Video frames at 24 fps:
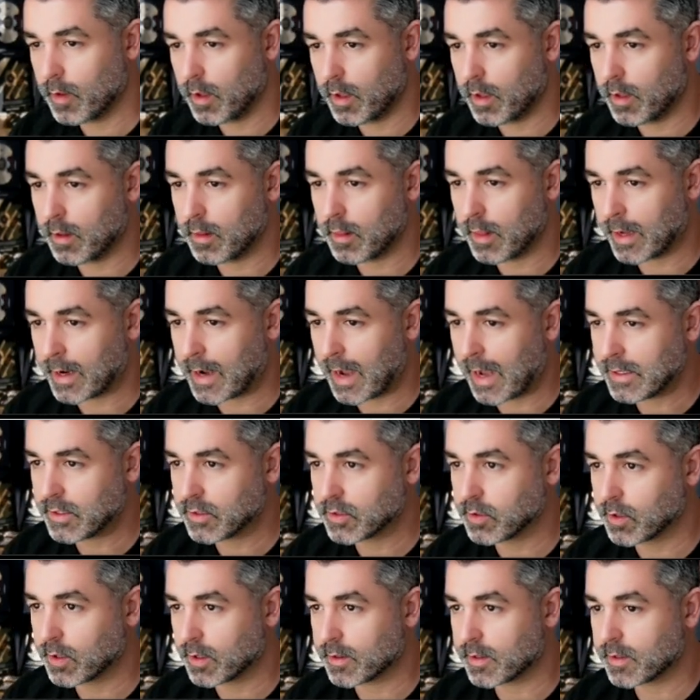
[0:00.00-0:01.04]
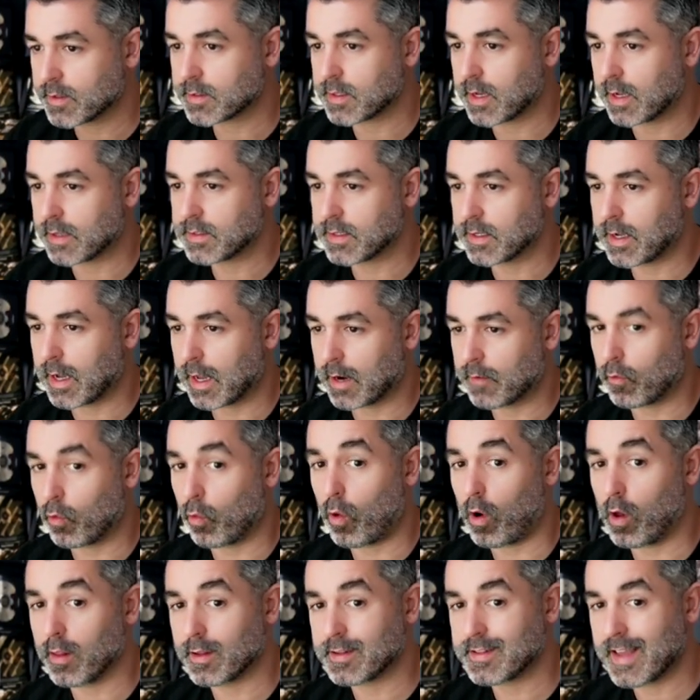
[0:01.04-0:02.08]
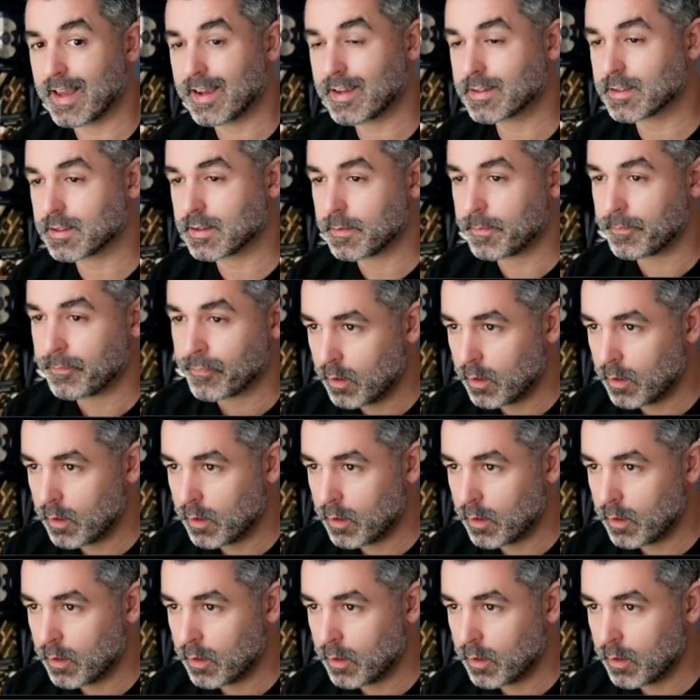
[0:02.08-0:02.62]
like, I just look at this and I see kind of a wall of text.